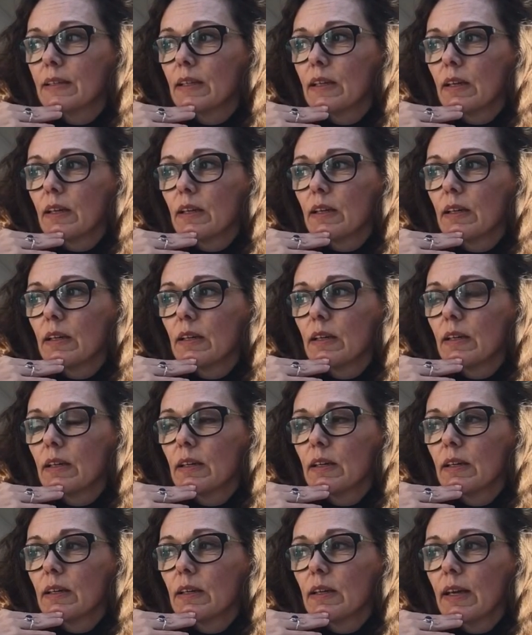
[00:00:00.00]

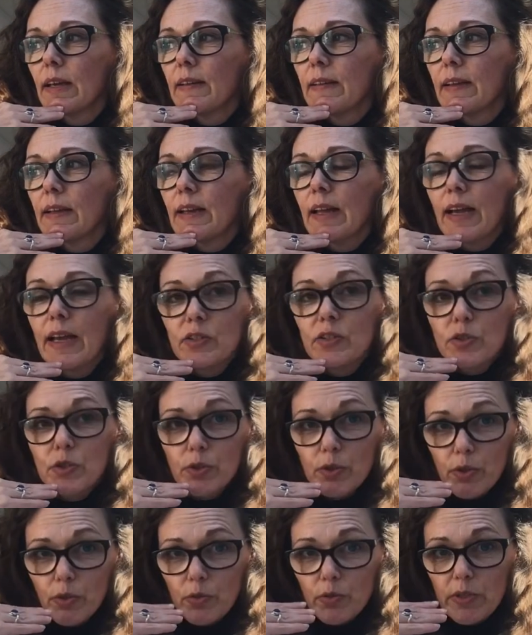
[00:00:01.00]
and then had to
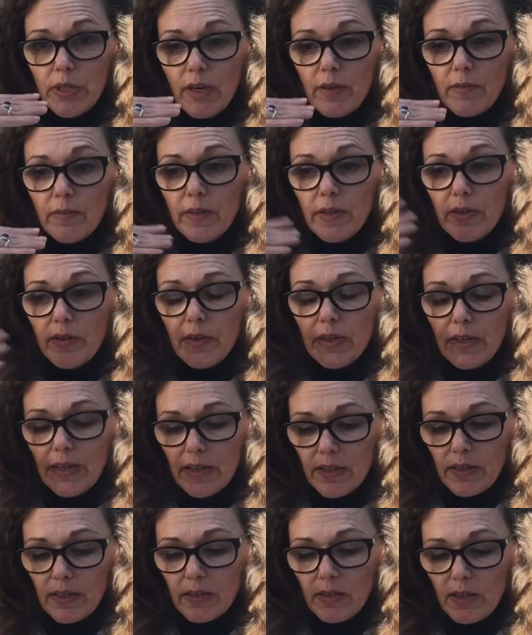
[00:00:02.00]
go down there
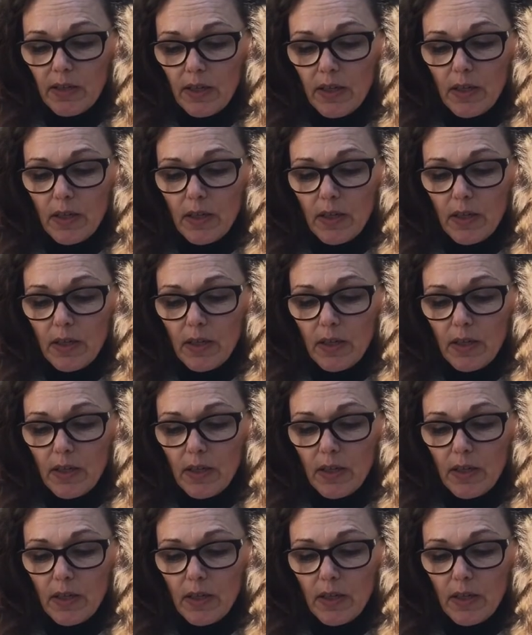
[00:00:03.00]
again.